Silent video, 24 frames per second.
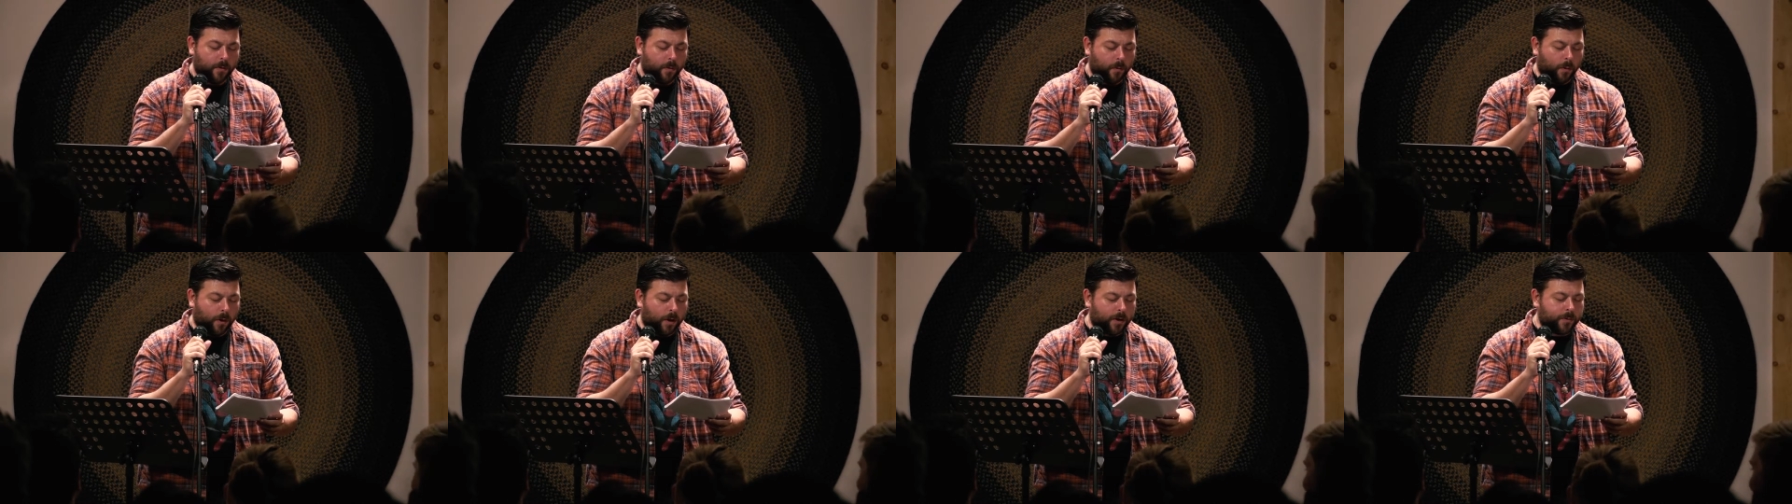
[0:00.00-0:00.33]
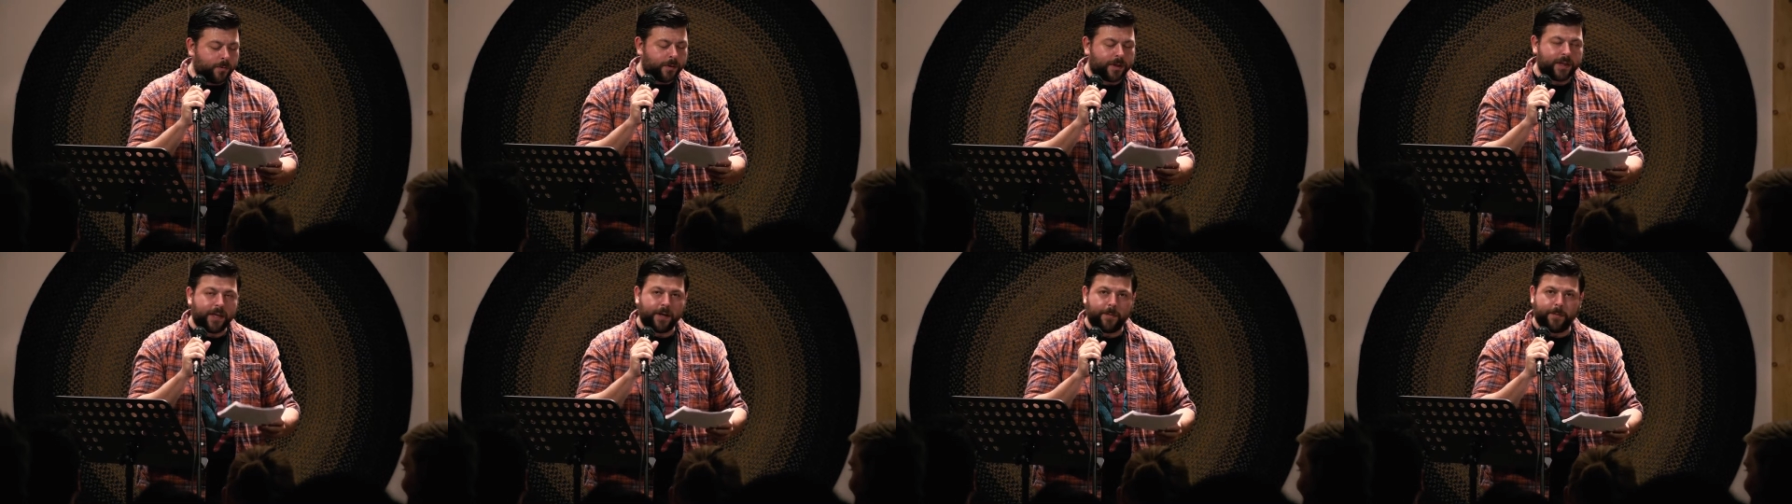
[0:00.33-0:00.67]

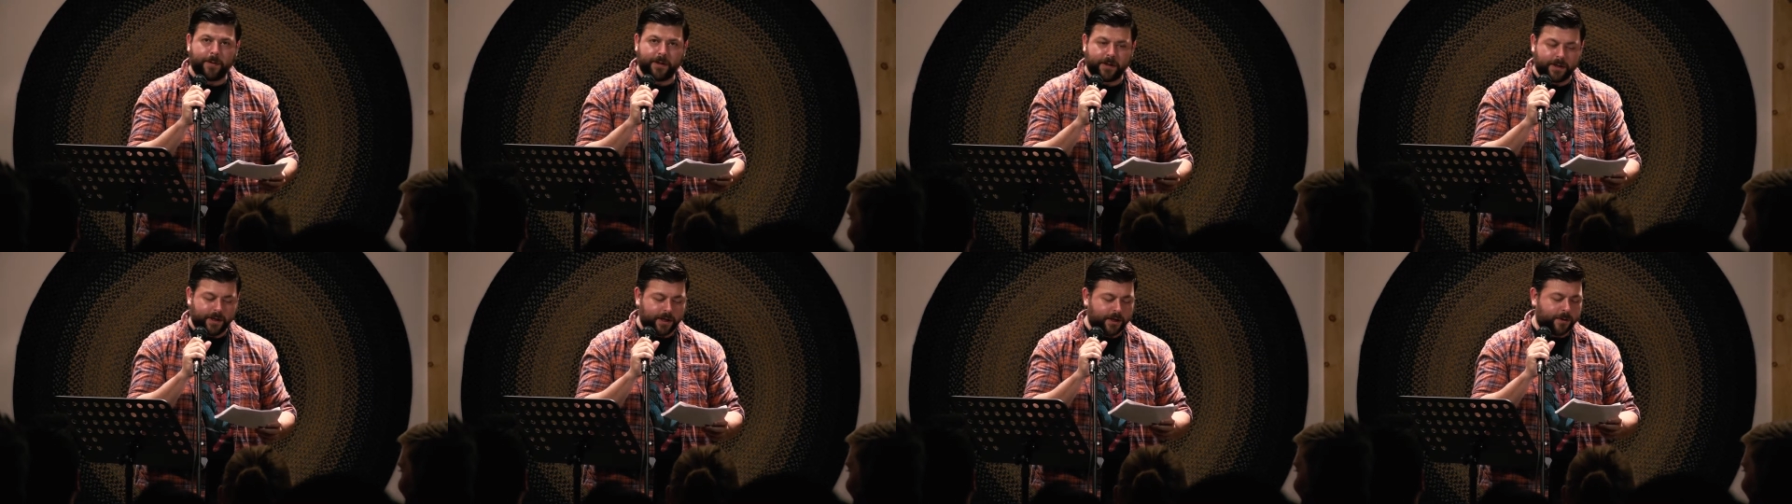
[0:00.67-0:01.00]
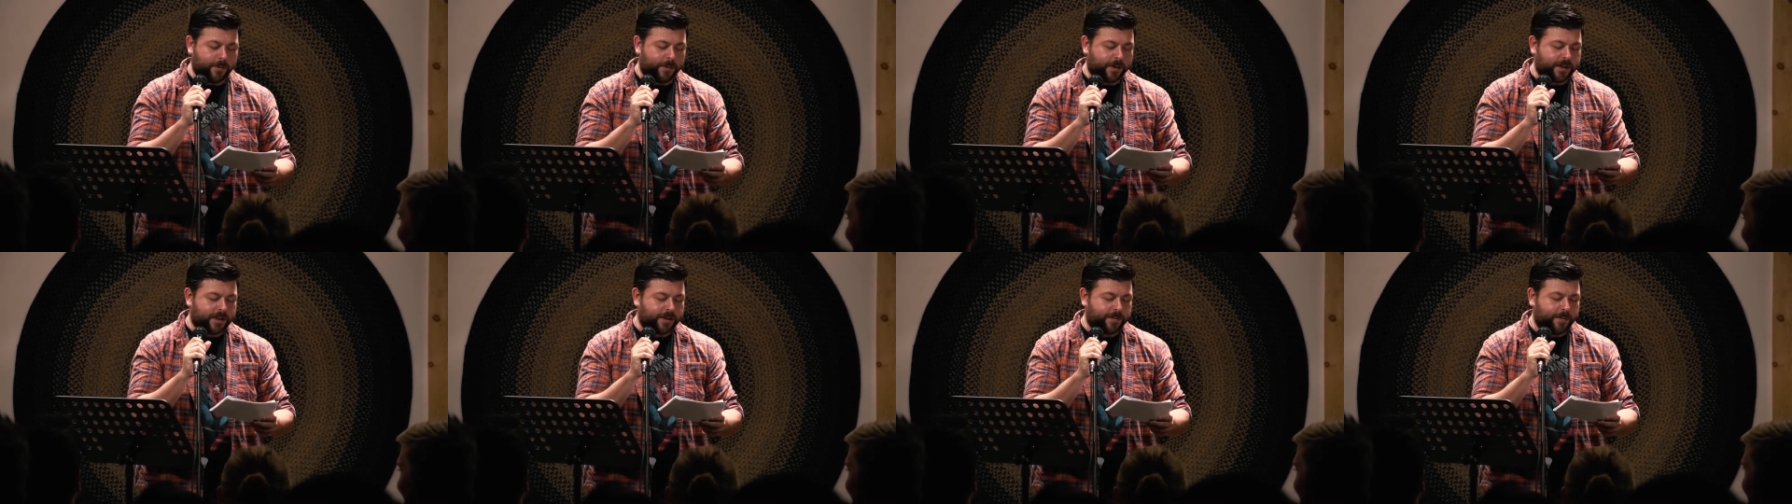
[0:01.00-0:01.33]
one with the ability
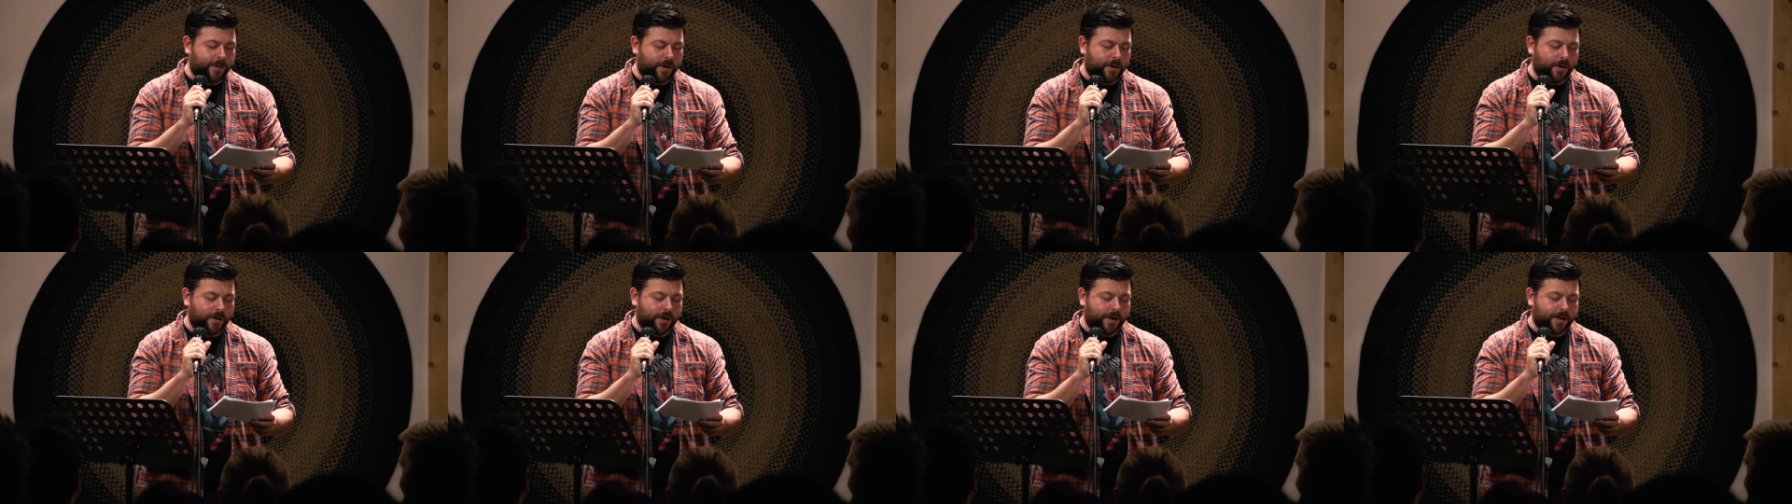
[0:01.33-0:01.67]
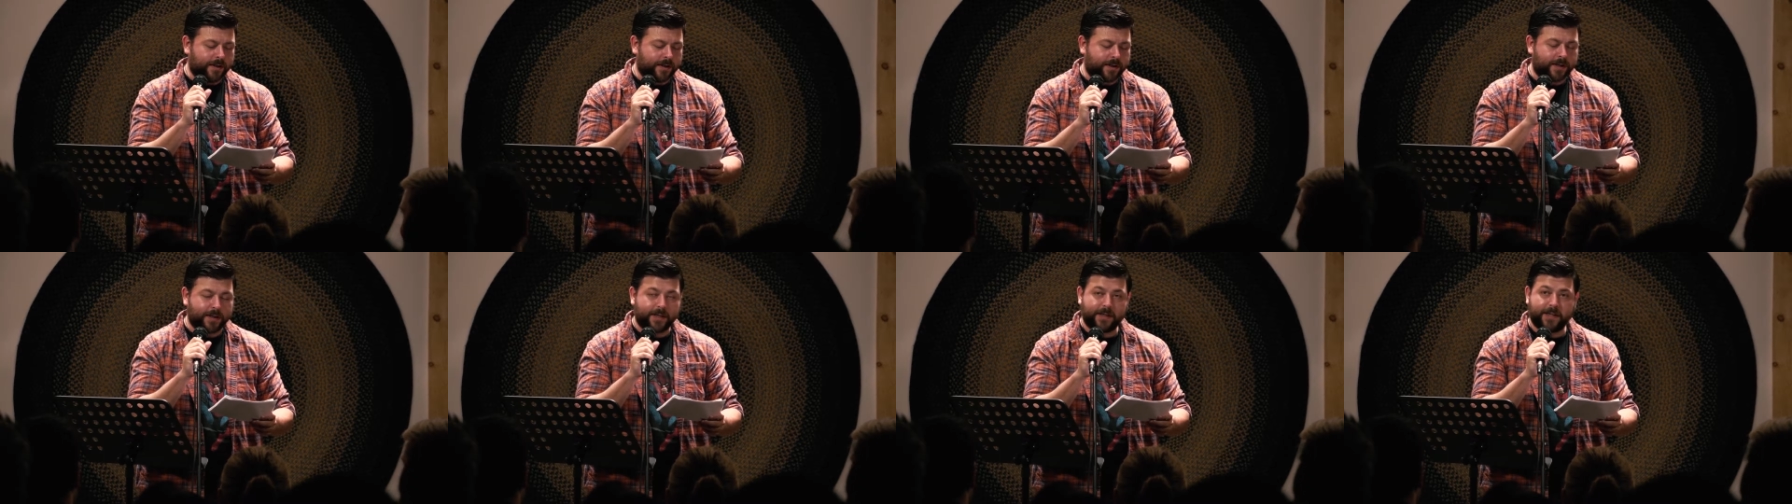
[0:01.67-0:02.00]
to
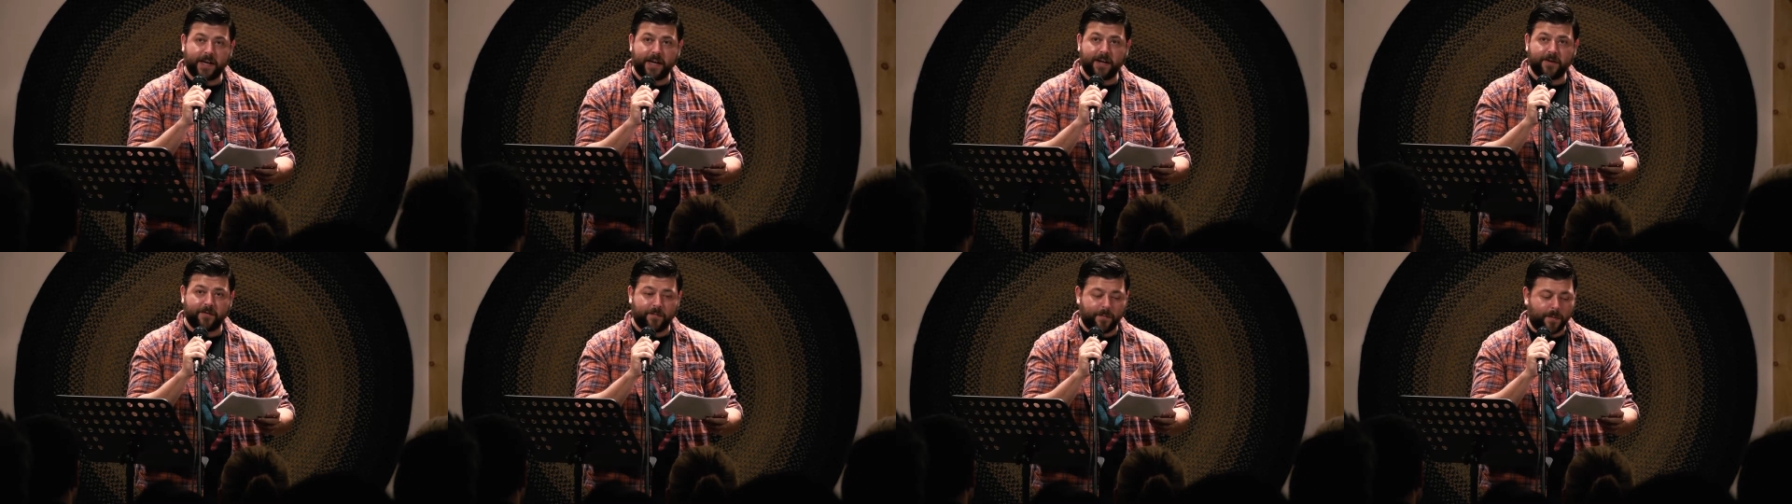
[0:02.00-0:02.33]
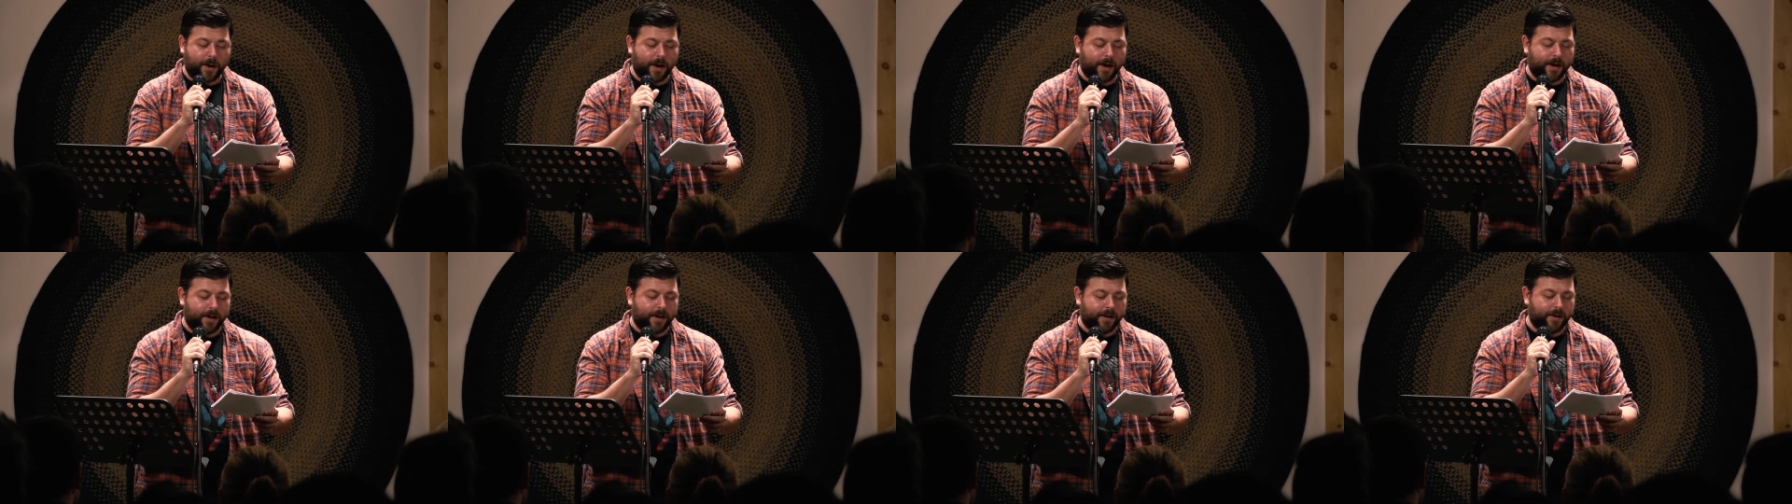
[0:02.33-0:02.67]
experience the state of
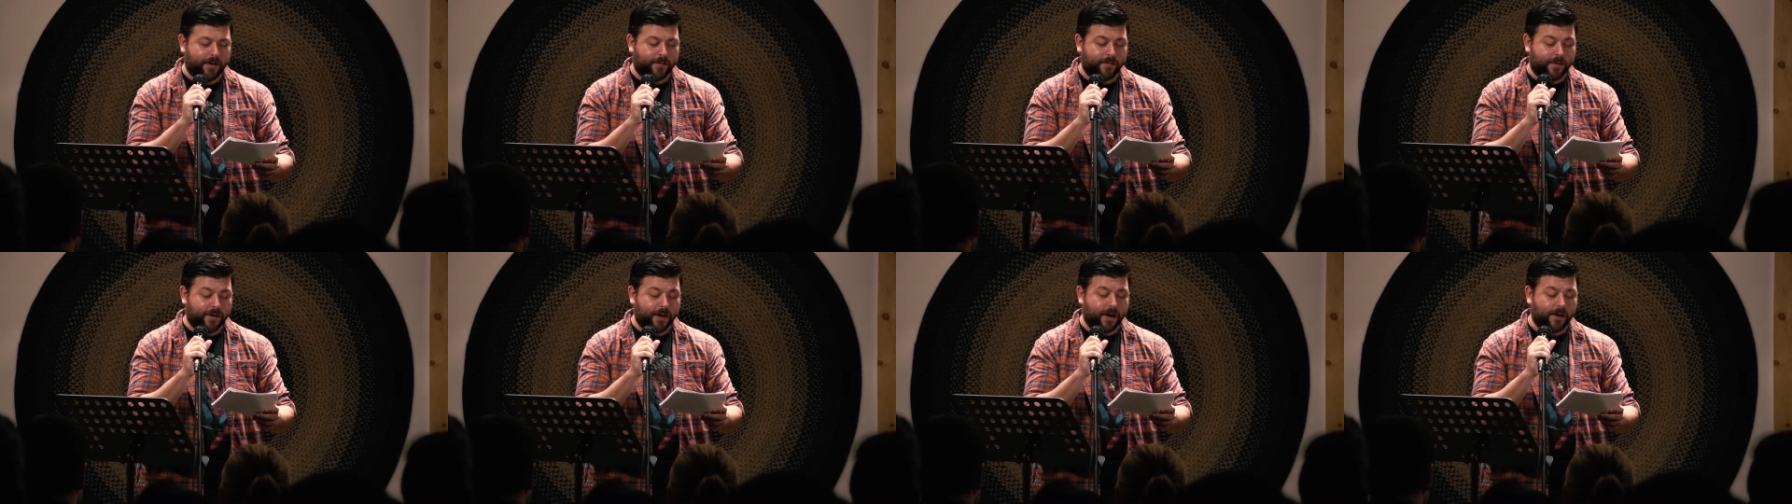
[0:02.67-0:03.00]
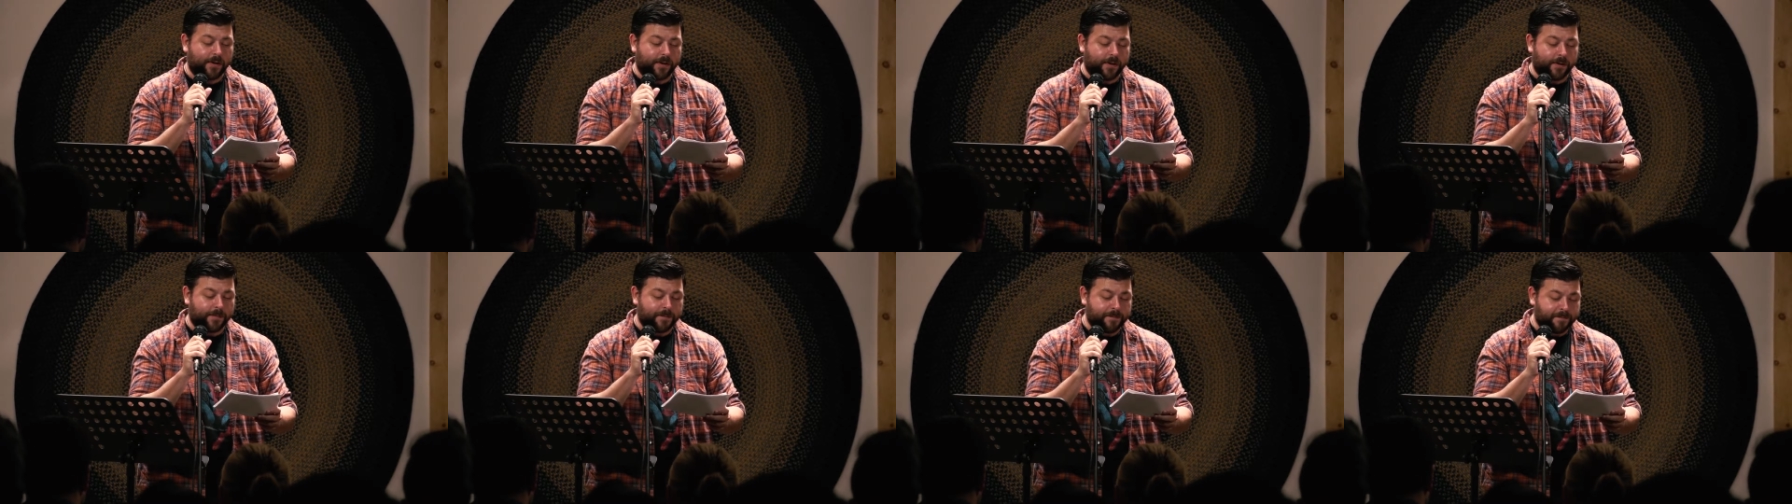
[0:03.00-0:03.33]
mind of
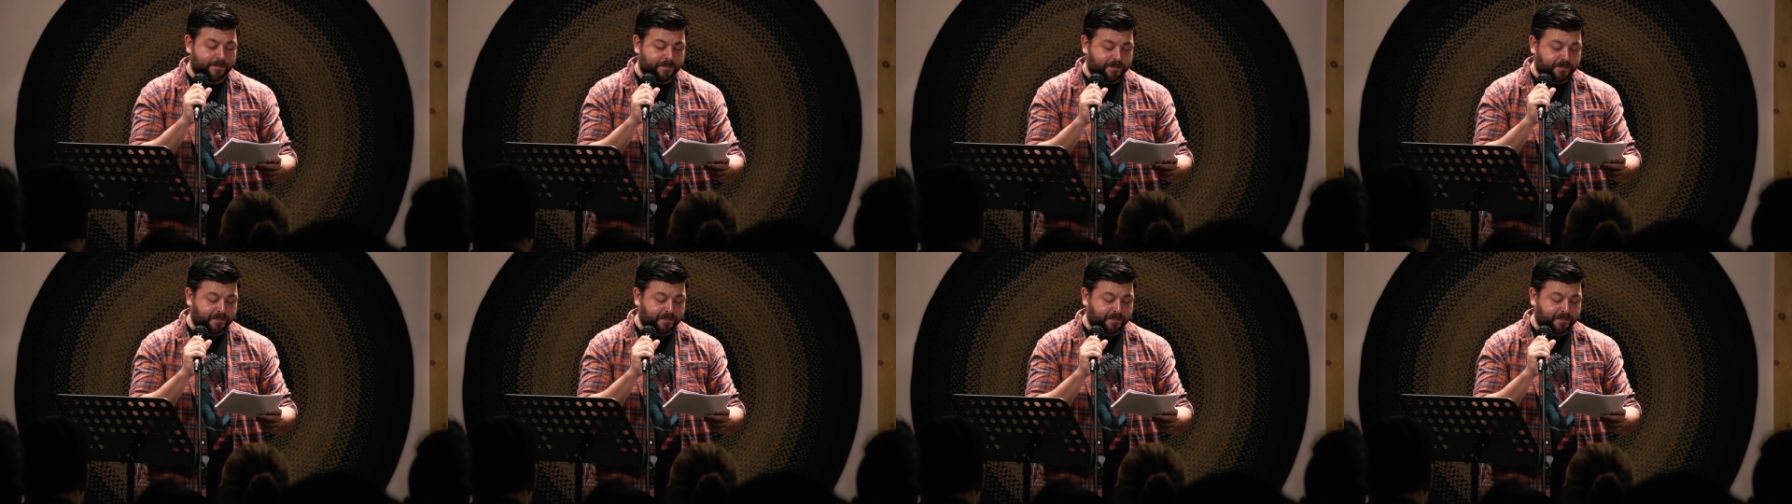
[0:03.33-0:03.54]
another.